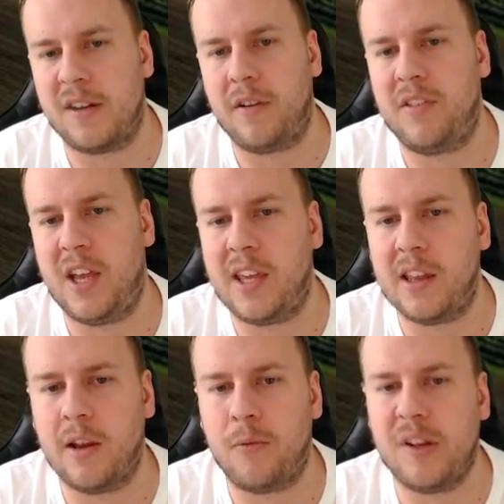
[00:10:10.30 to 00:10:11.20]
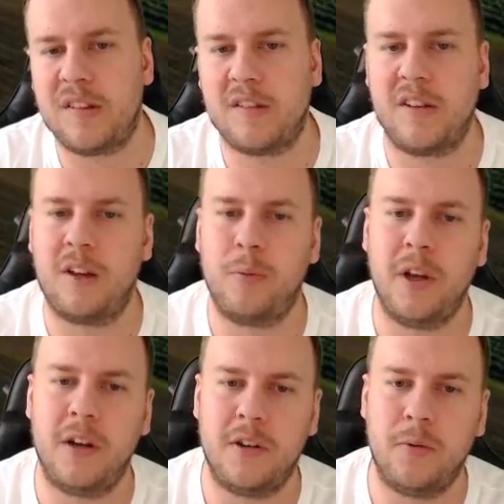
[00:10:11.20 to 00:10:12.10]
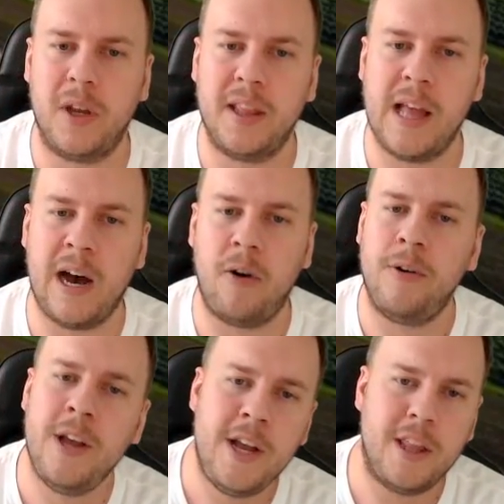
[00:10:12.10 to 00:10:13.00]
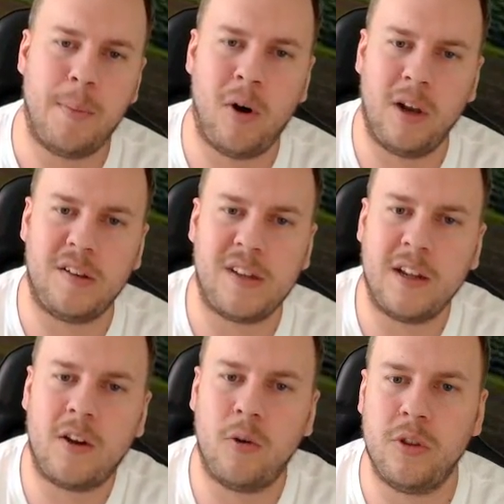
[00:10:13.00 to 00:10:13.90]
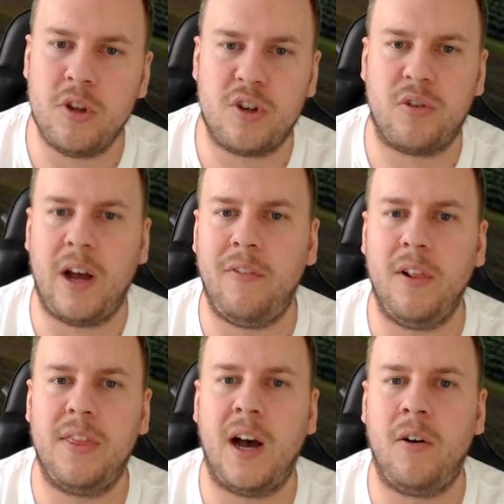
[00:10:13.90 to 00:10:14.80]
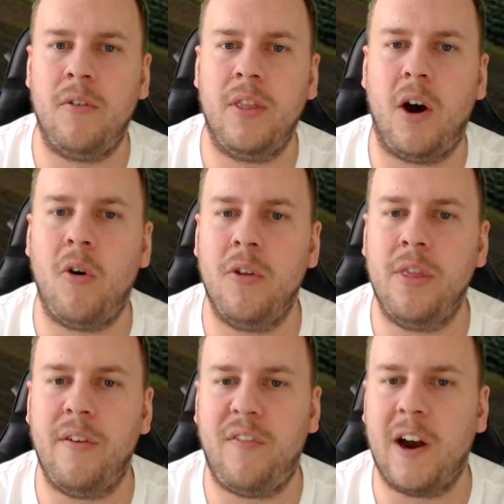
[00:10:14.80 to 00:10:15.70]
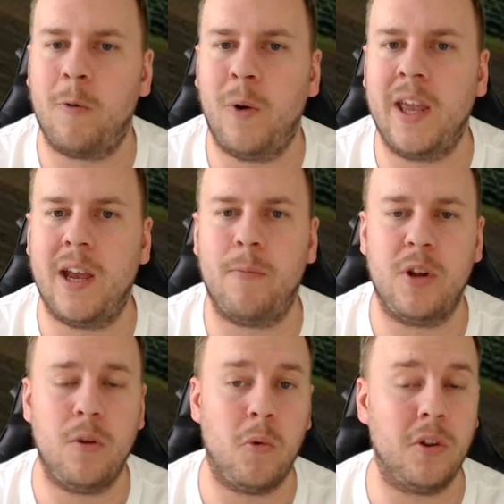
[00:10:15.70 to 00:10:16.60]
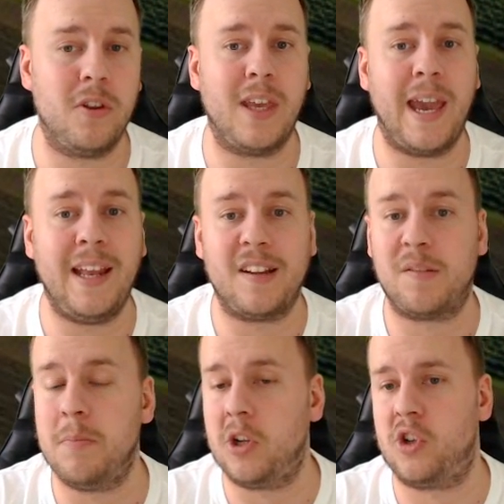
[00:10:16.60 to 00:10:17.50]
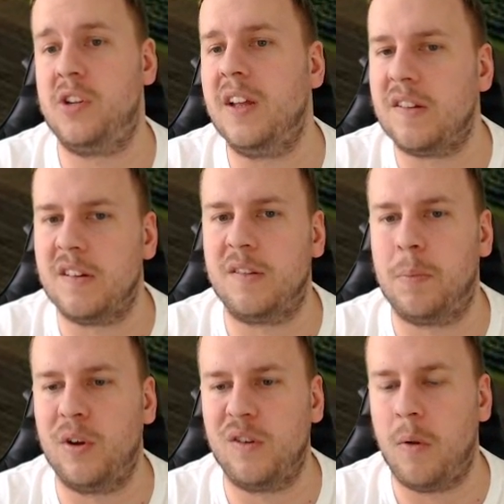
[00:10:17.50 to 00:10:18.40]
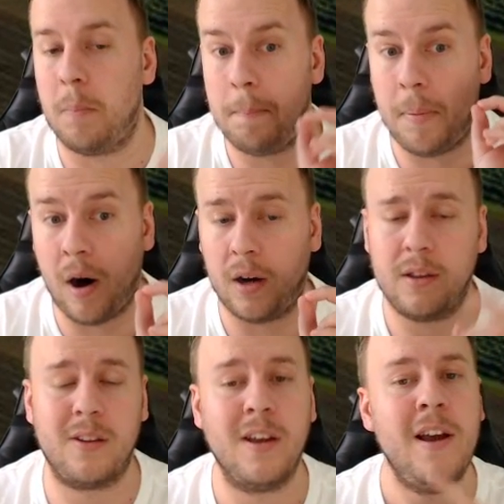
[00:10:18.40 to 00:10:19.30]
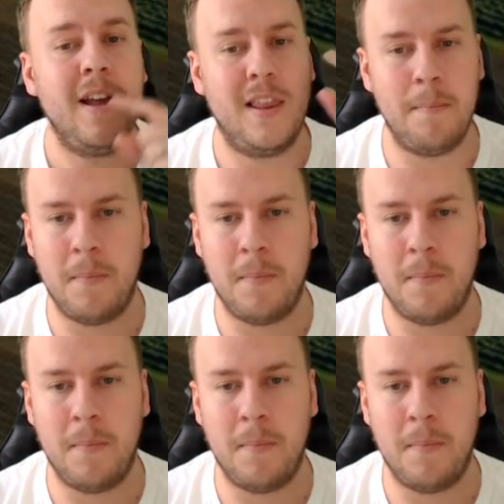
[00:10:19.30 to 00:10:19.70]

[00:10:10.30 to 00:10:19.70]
to the right and then use a little curl to the left instead. That would be better instead of taking the risks as we are doing now. The ball is then going to travel down on the